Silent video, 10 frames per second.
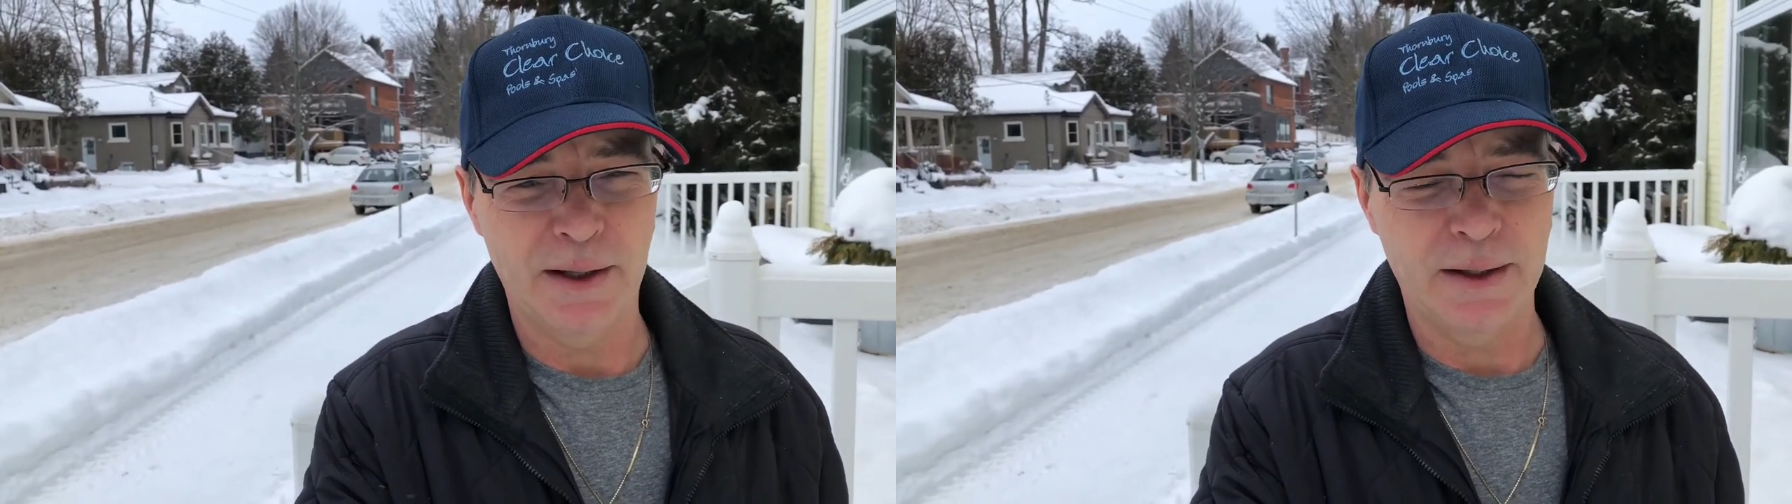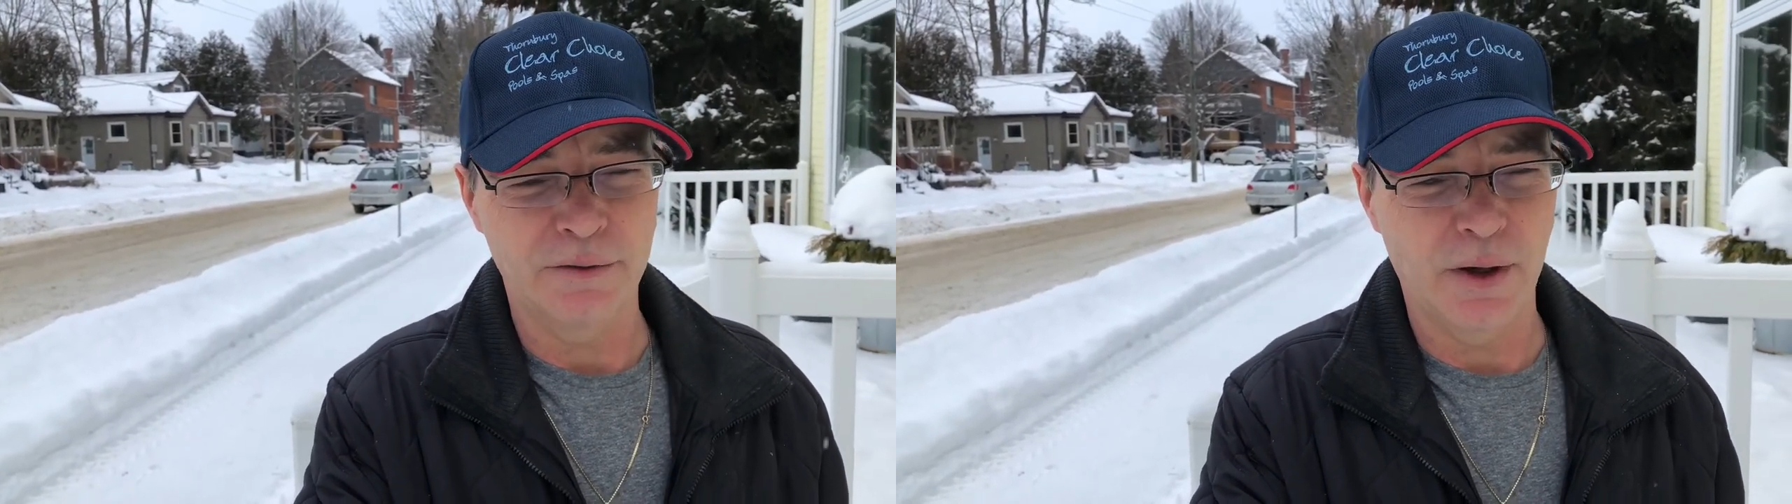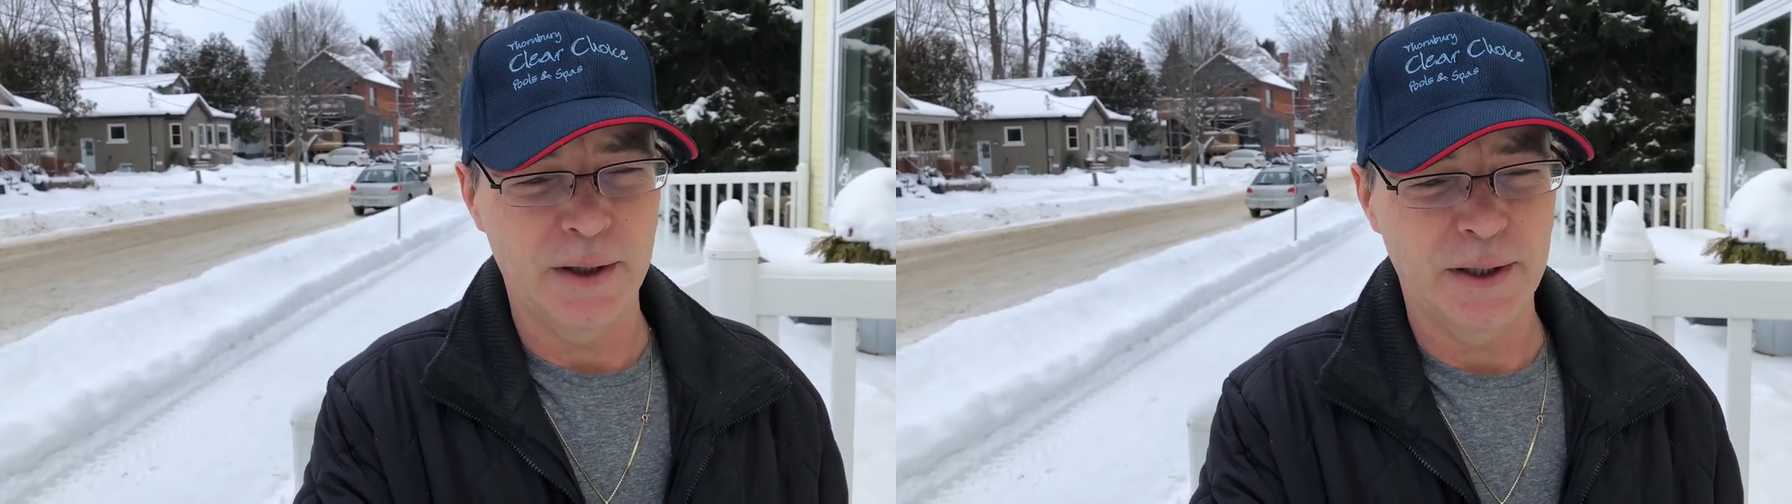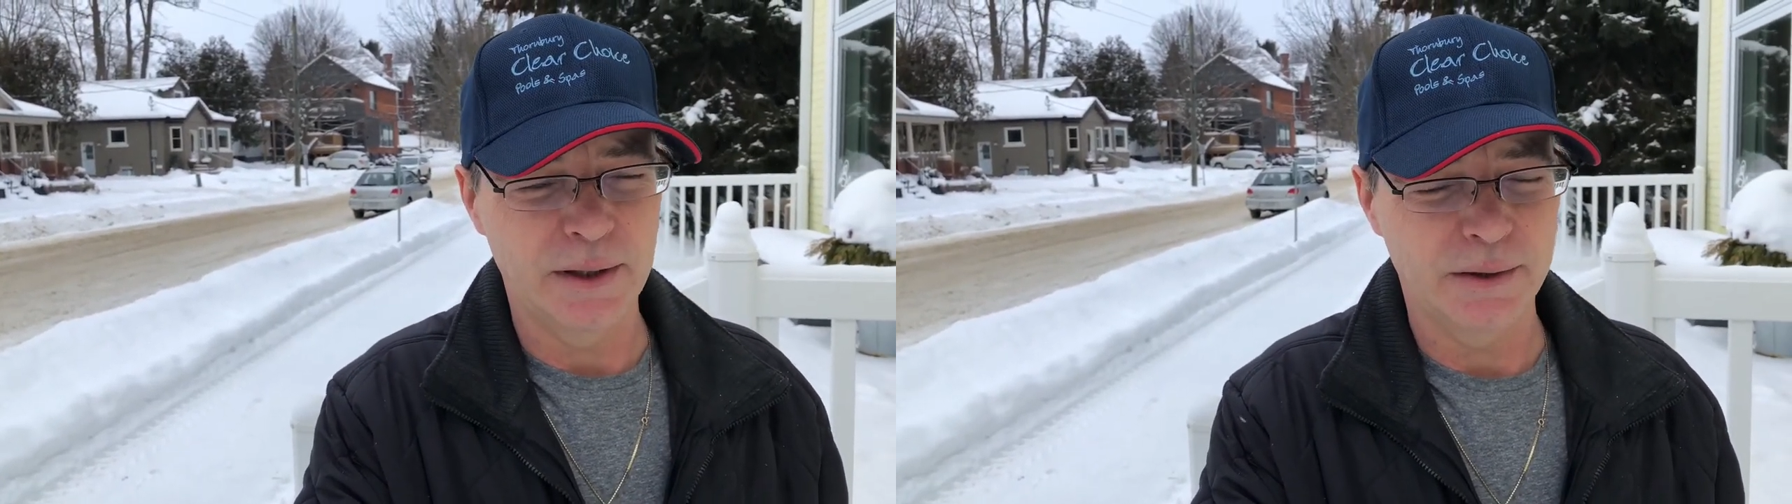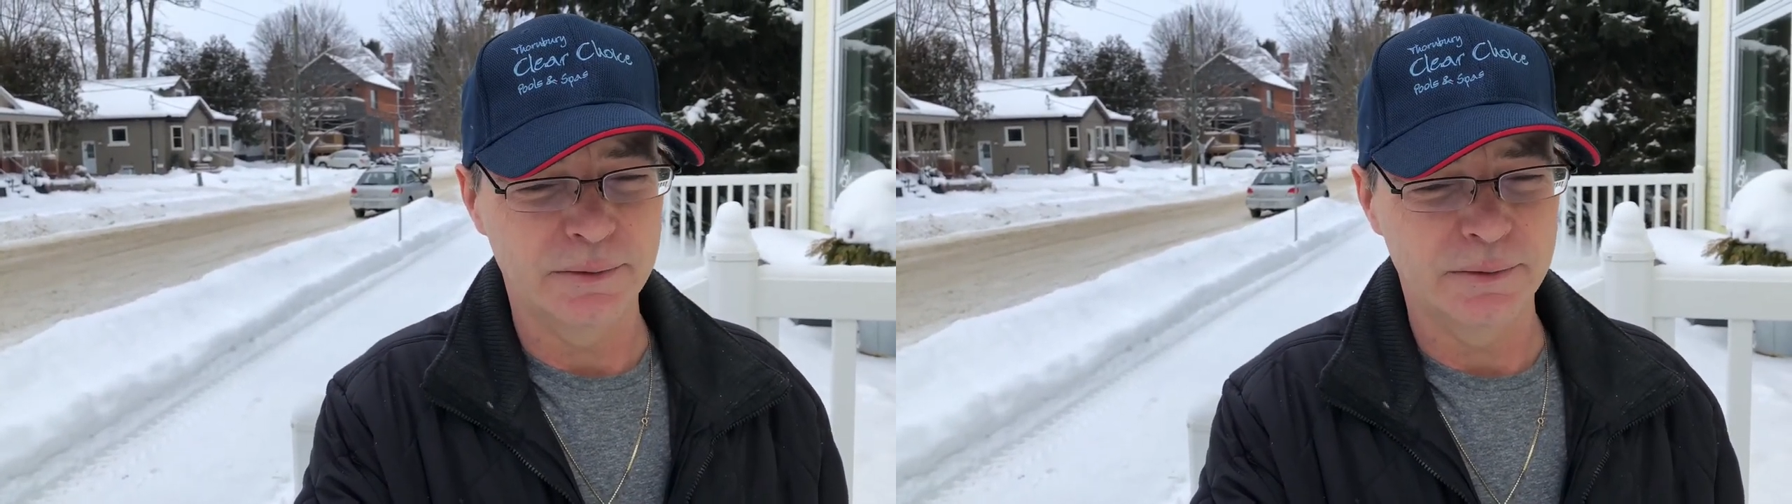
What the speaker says: anxiety